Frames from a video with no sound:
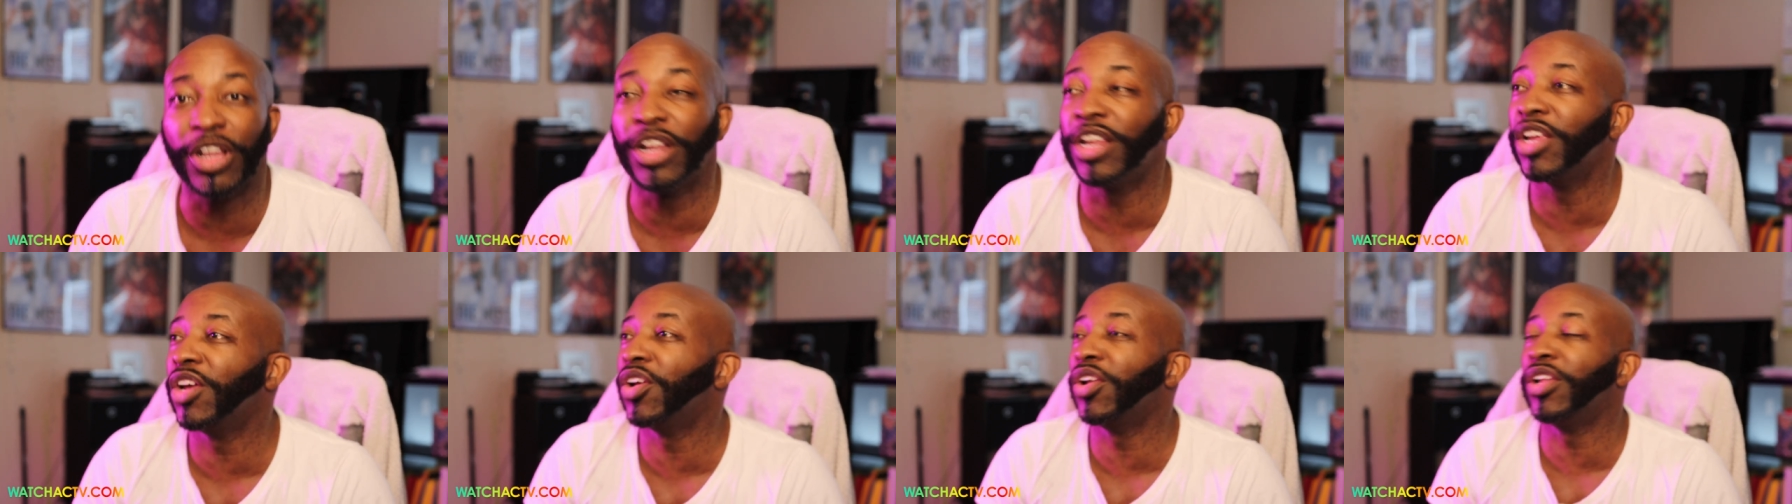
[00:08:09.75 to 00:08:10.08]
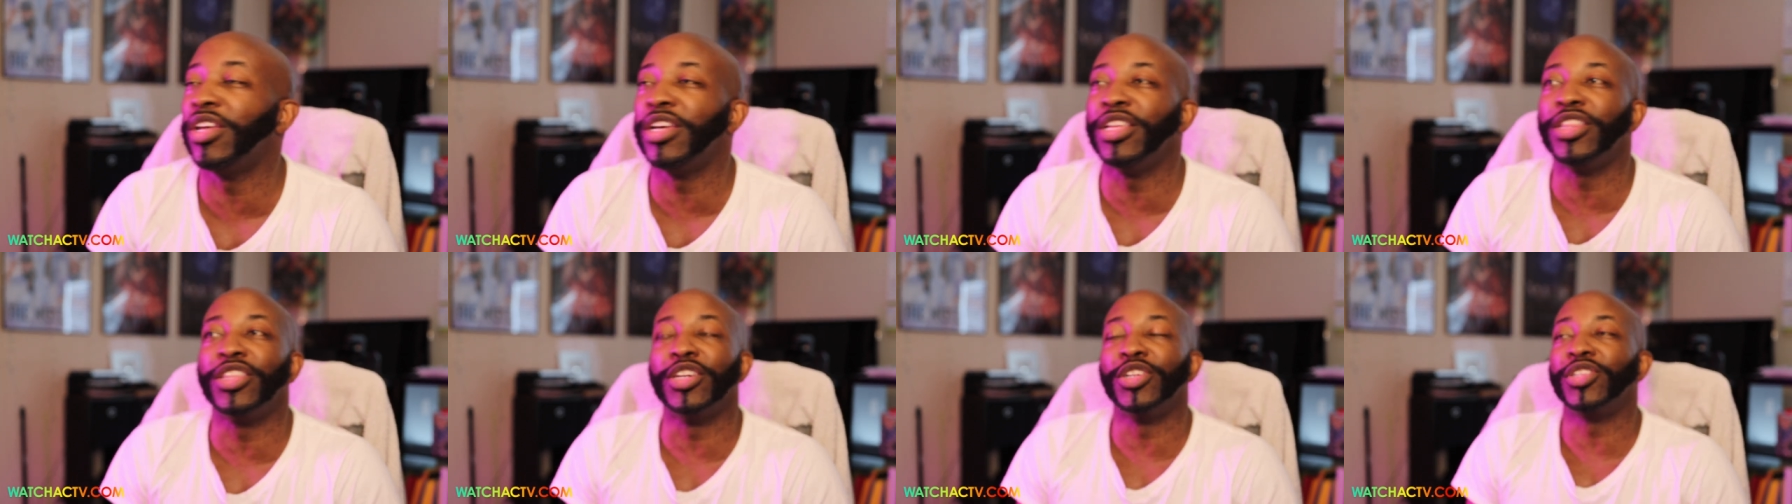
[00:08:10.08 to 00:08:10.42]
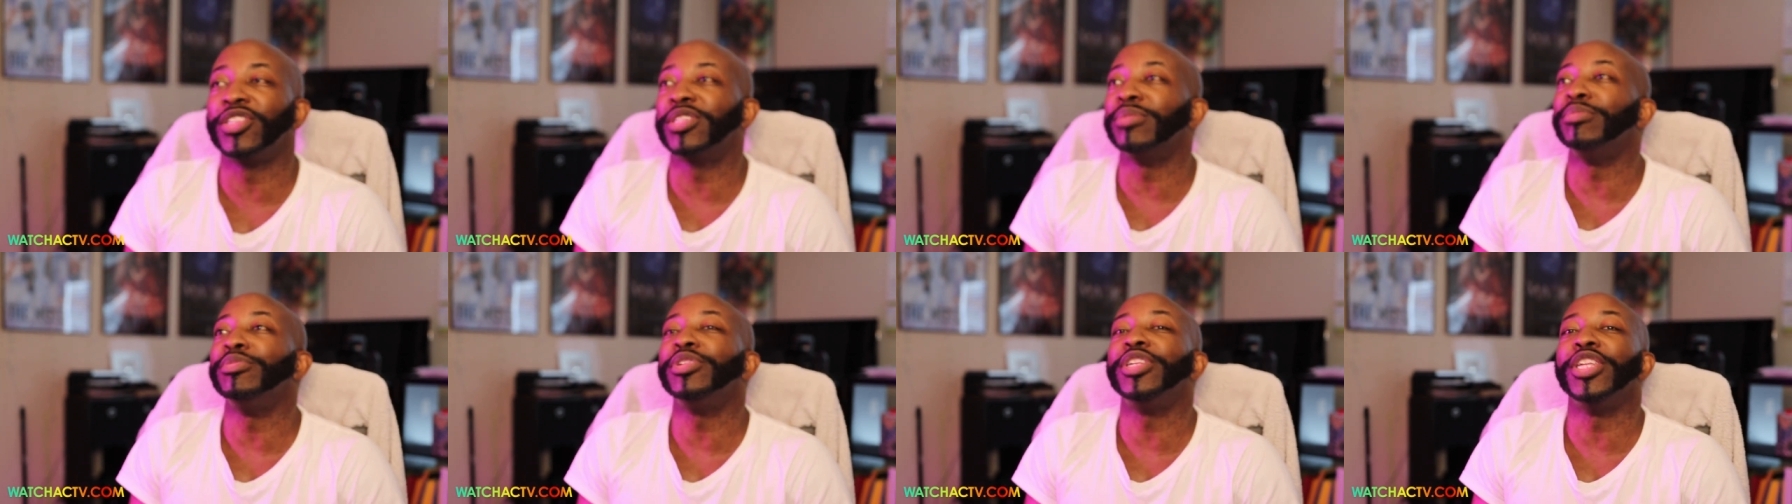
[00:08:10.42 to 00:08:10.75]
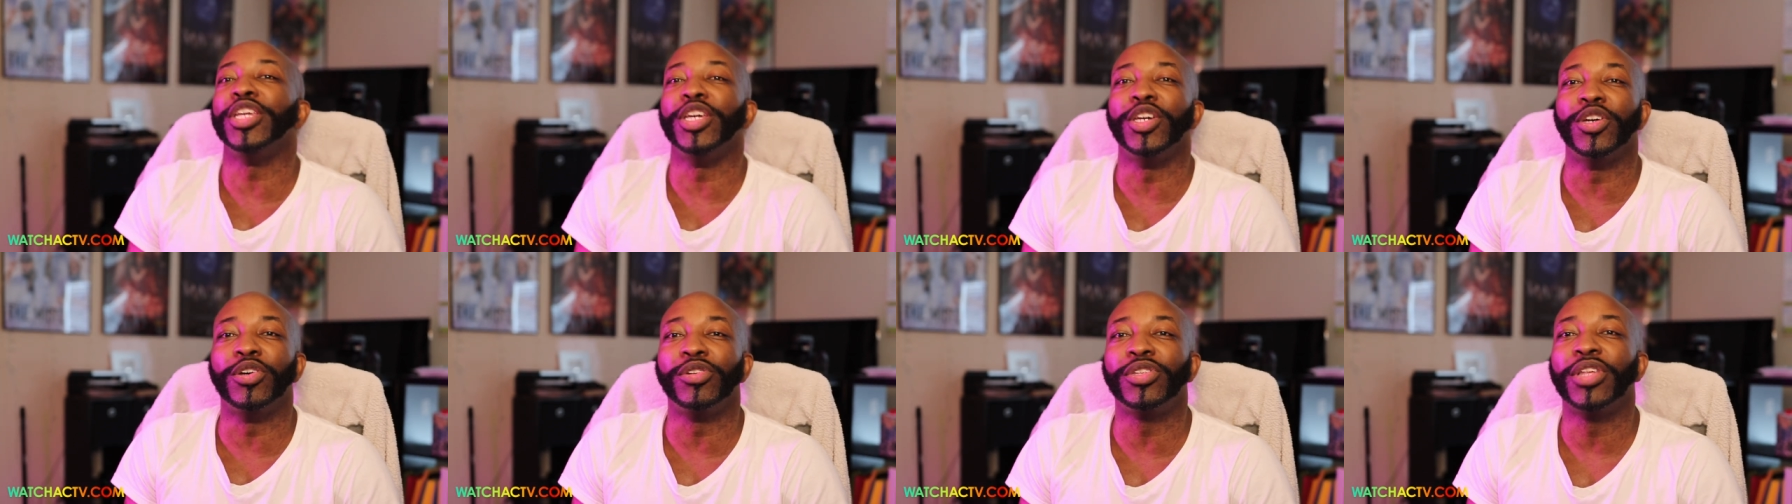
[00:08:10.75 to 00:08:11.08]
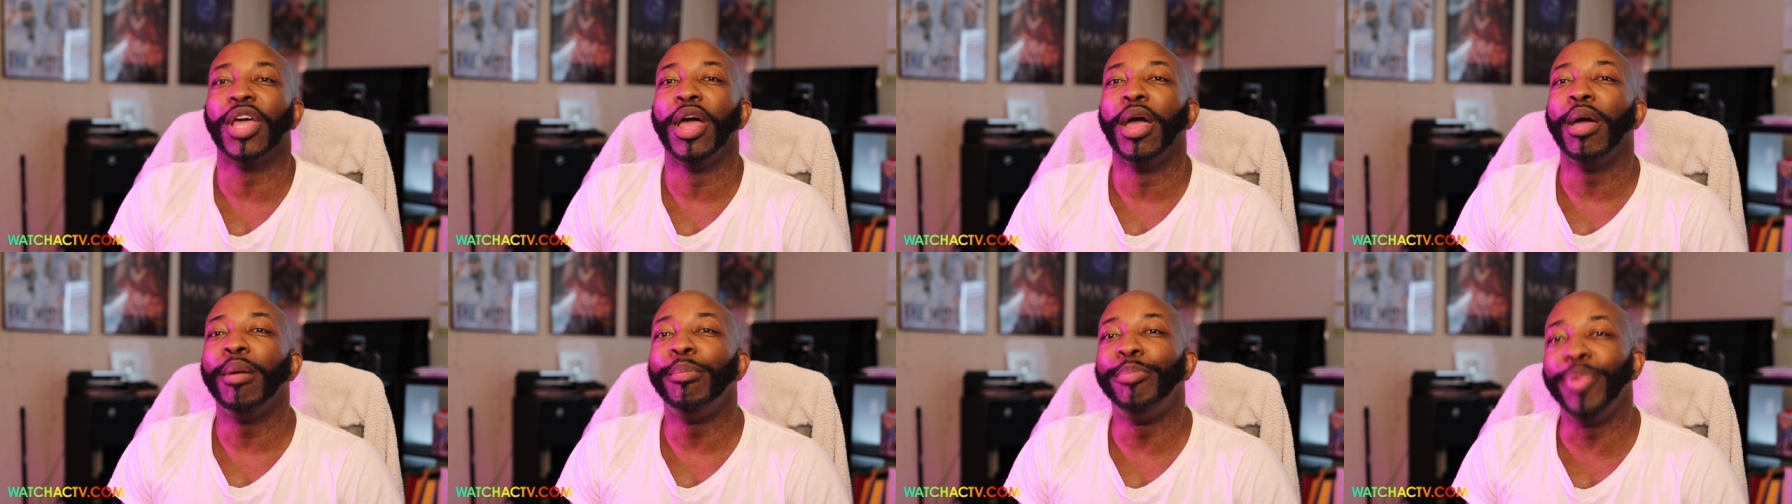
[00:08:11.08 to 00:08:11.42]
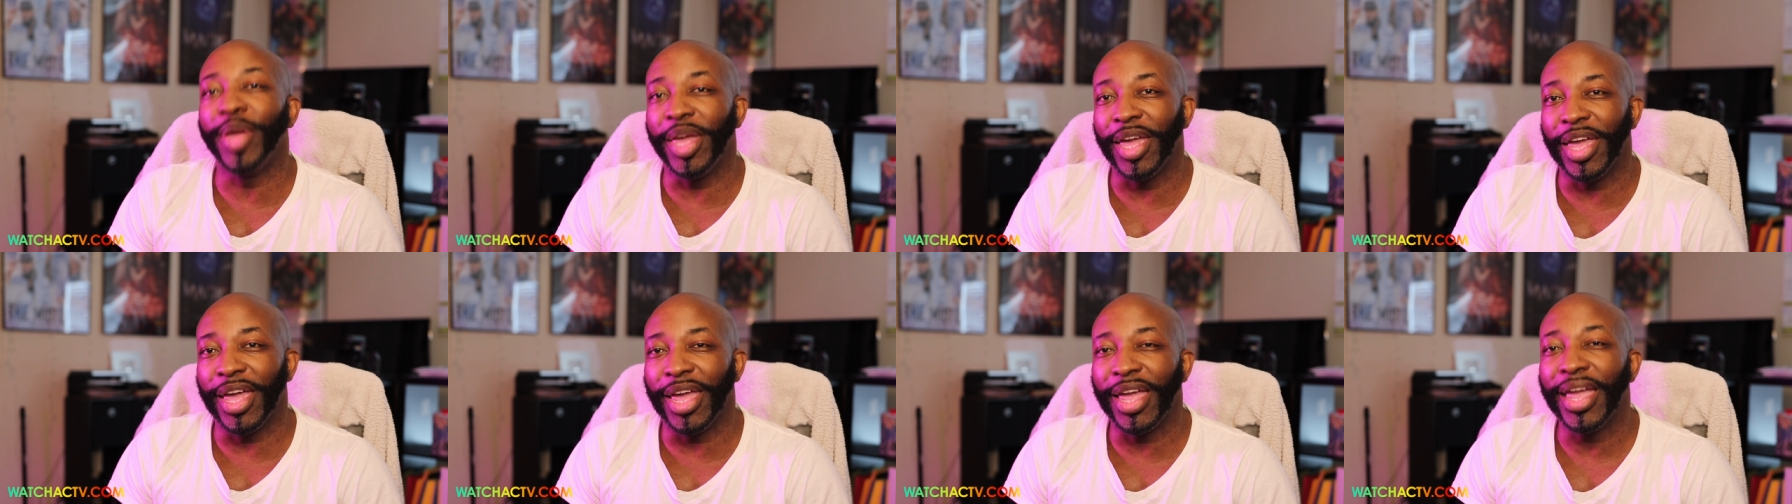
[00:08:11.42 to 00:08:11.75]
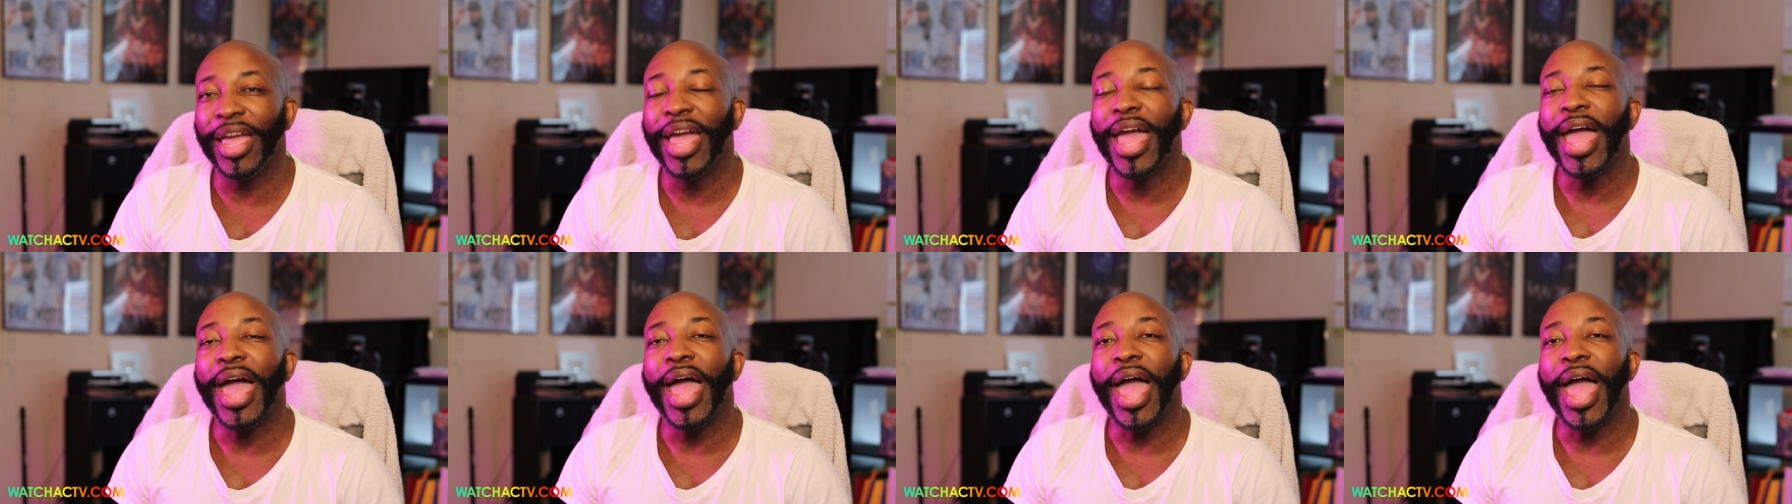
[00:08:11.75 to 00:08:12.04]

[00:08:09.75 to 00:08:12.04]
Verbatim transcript: Clearly there's some deals being